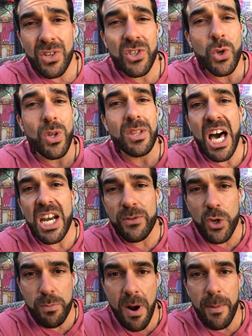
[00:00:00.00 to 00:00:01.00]
And so a lot
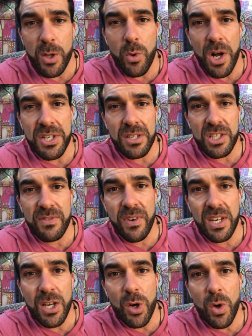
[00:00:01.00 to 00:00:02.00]
of you are probably watching this
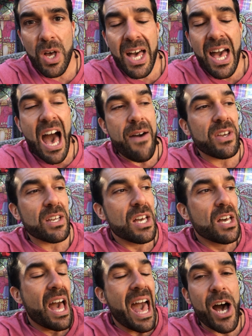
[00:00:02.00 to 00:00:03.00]
video having
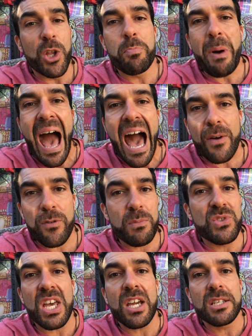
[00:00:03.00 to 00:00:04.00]
held back from
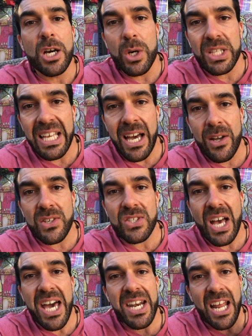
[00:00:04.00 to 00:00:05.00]
saying no on the outside.